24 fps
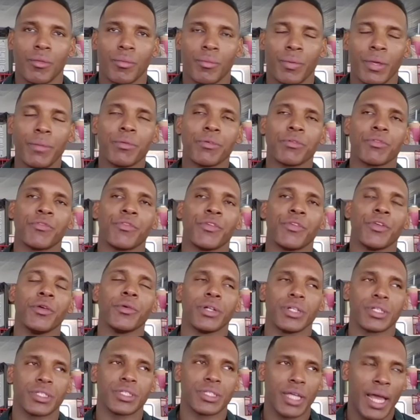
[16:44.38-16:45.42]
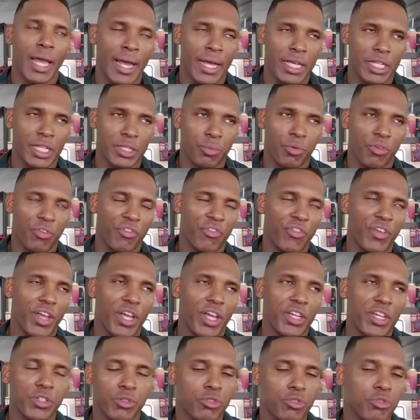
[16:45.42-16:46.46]
view us as
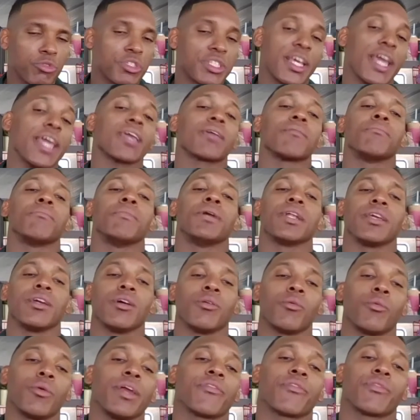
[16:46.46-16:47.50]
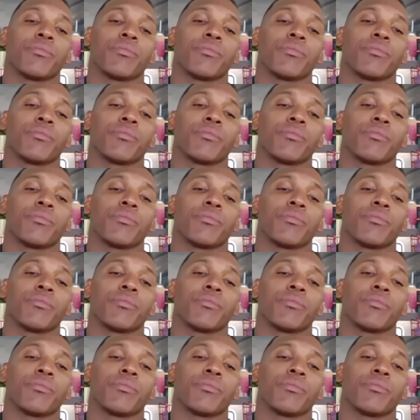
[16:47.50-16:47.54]
professionals who take money away